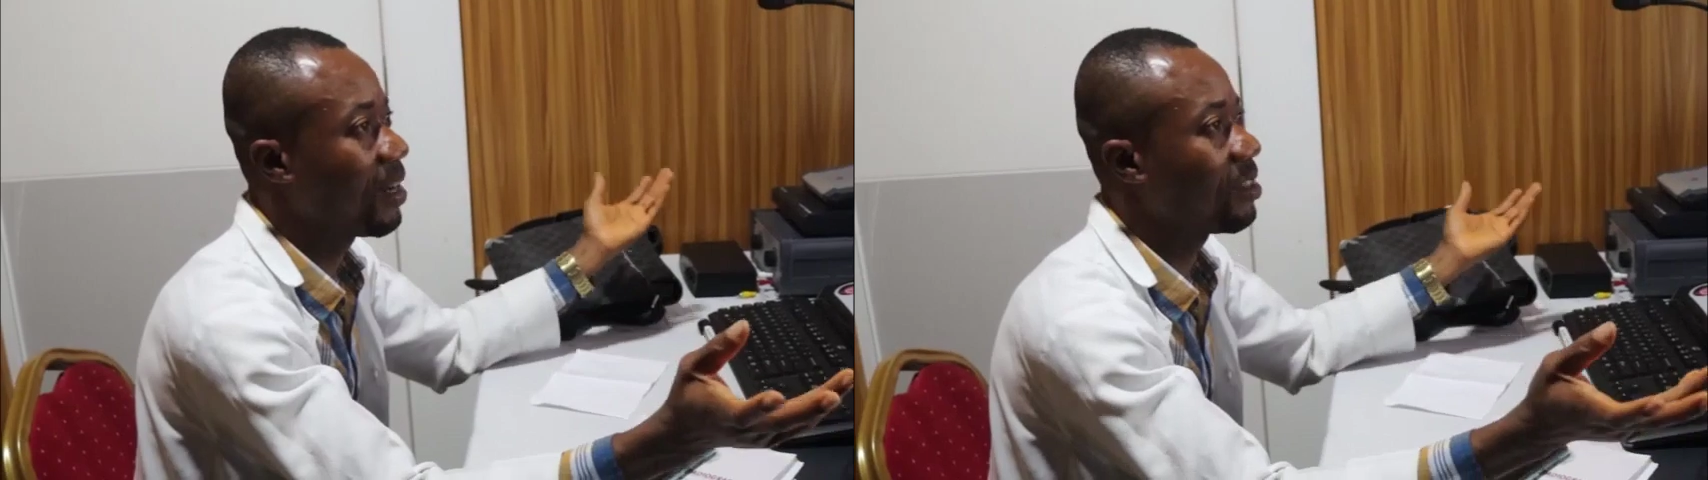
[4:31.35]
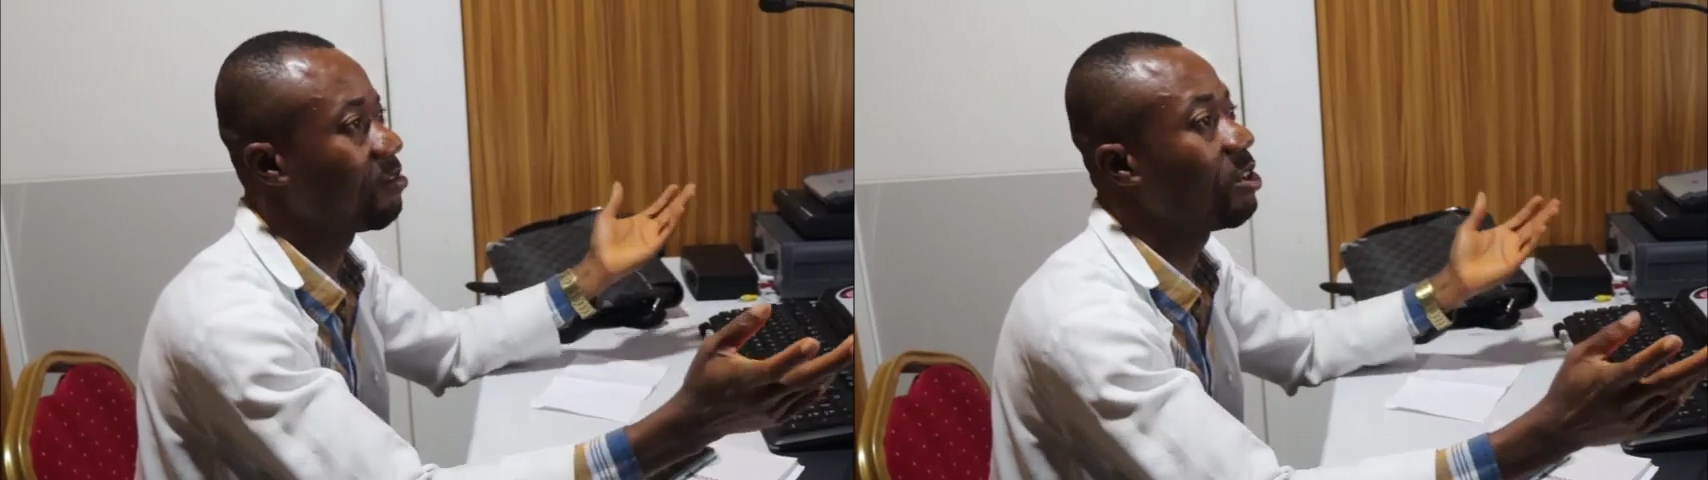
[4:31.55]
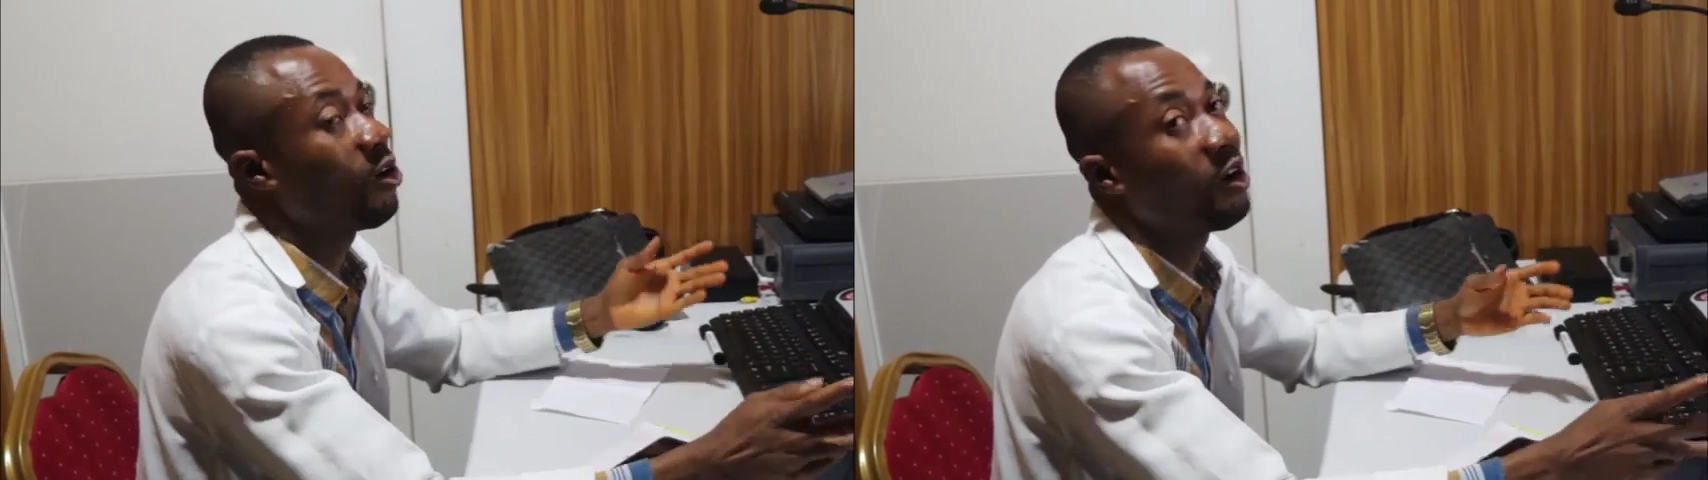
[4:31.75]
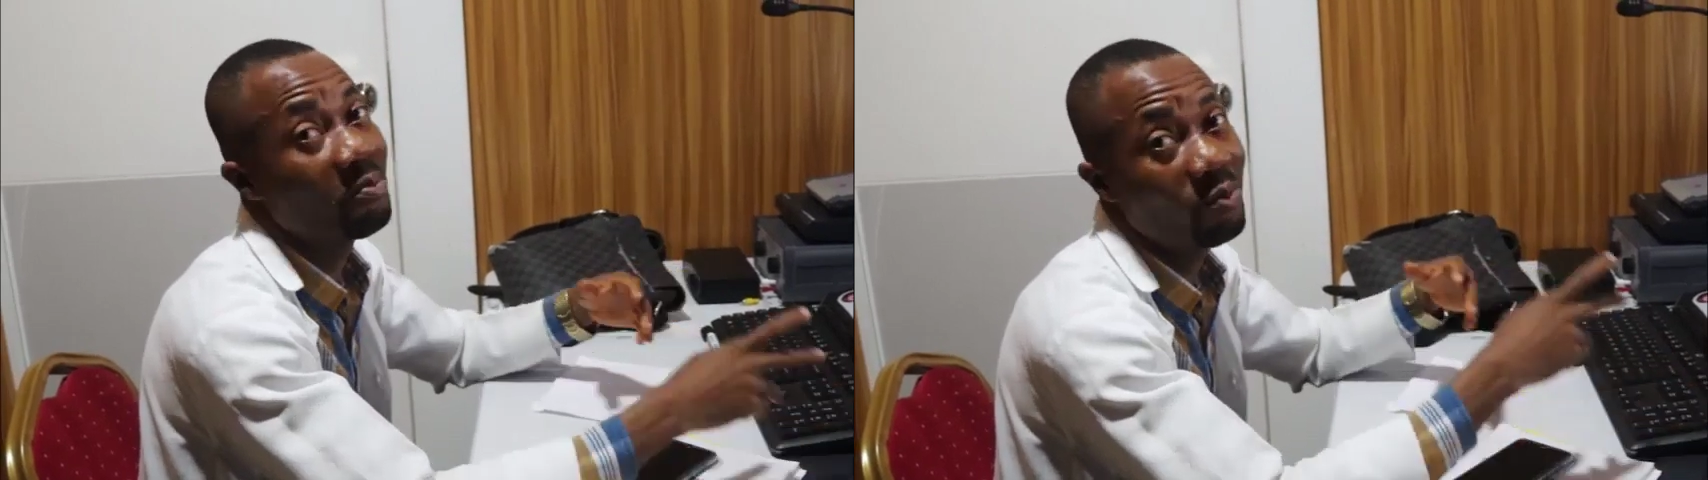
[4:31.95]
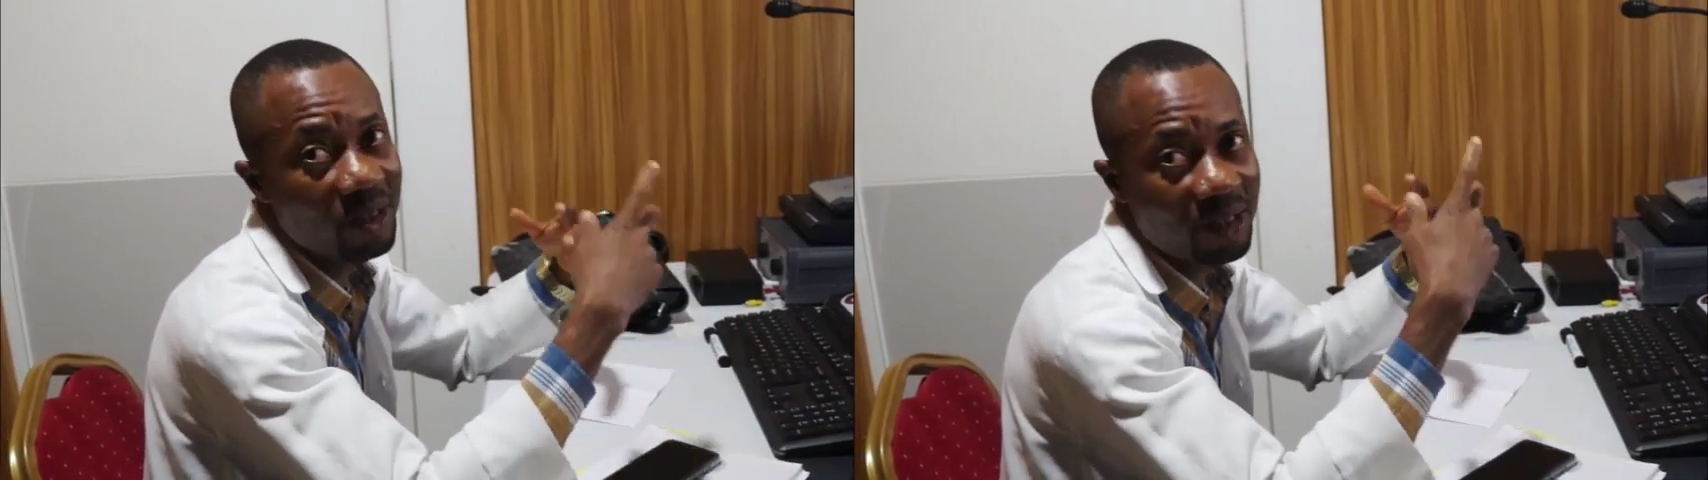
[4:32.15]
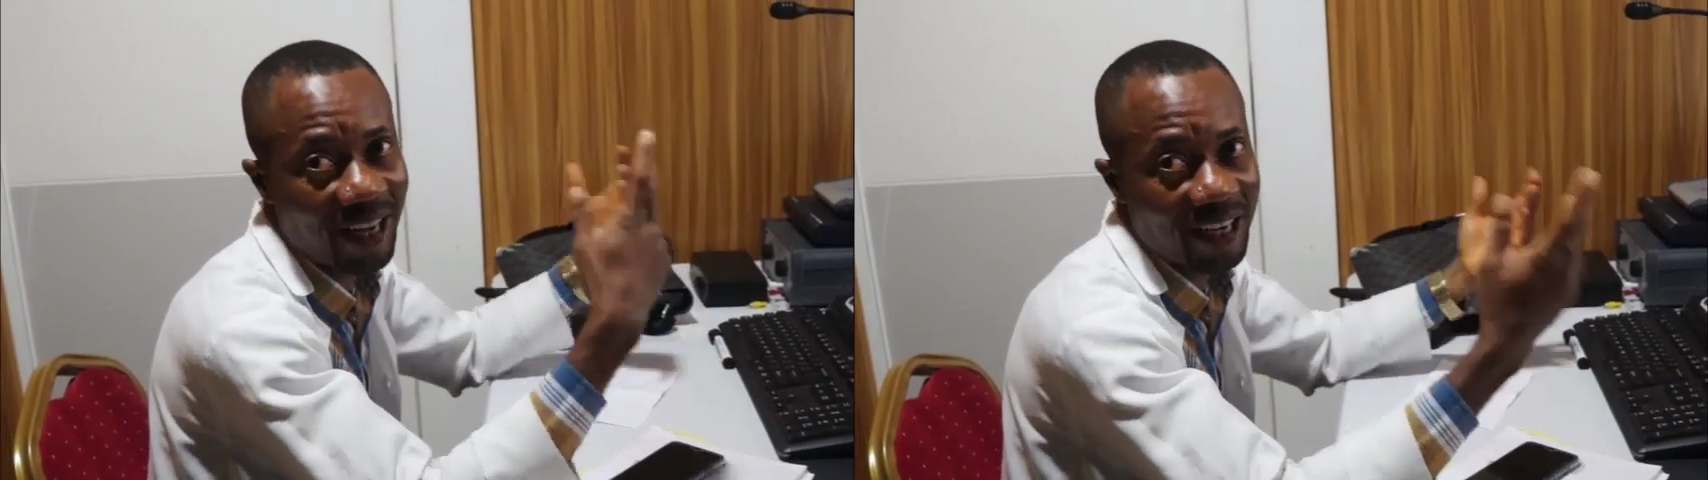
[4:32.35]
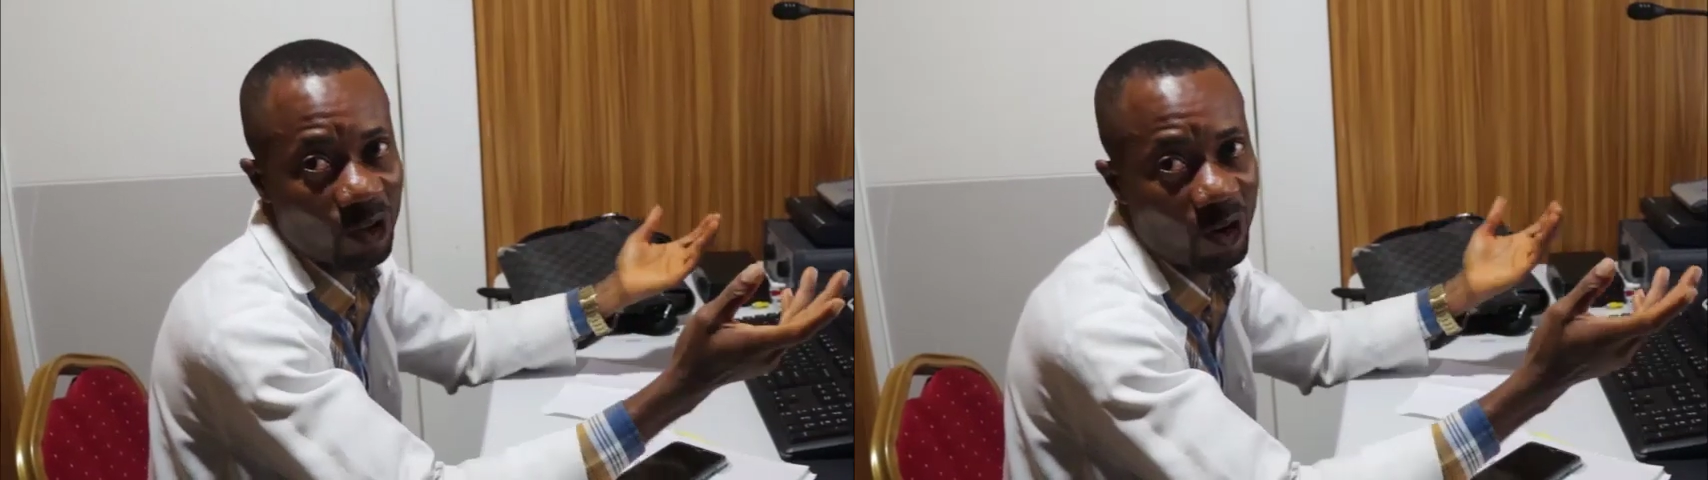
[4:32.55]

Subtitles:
part of the world most times